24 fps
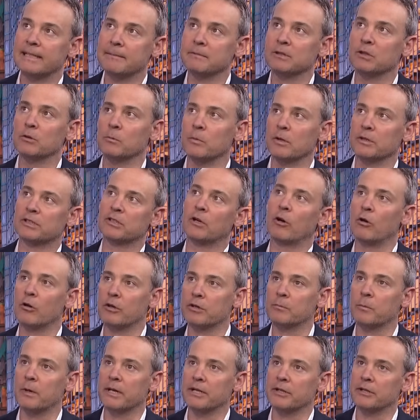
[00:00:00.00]
And it seems almost
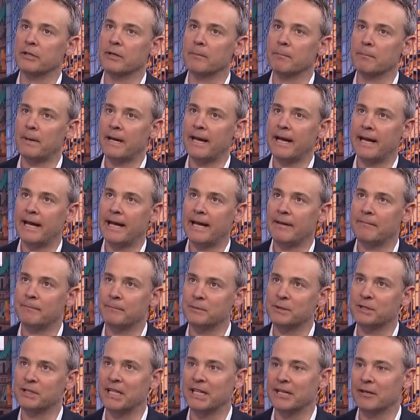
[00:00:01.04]
odd when you
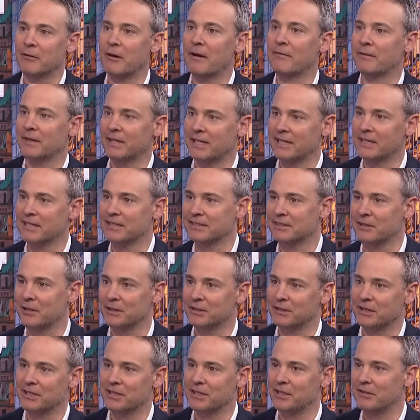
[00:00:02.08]
compare geographically the
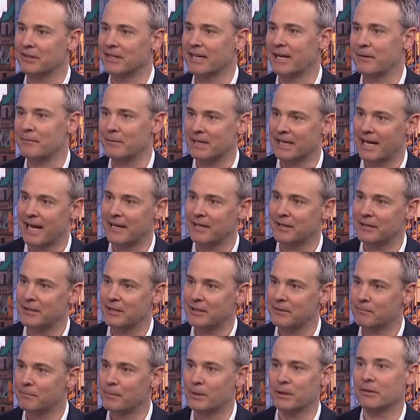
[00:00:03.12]
size of the UK with
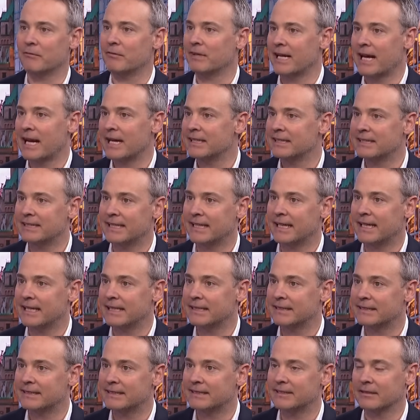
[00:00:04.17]
Canada, but the reality
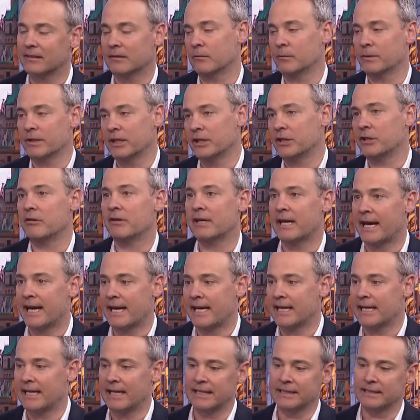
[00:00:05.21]
is the UK
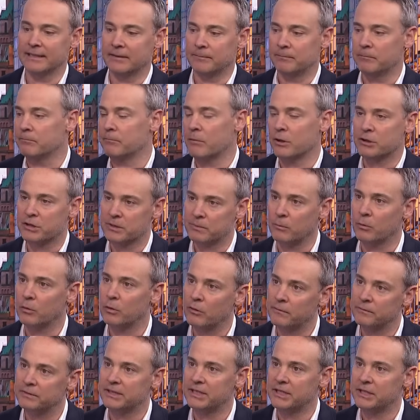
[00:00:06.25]
is a much
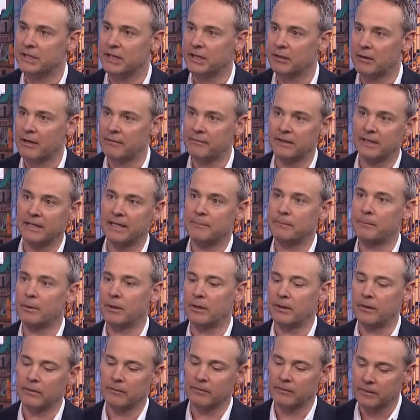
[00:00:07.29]
smaller, obviously, geographically,
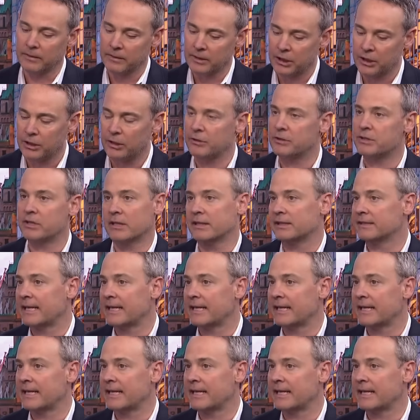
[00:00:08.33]
but huge.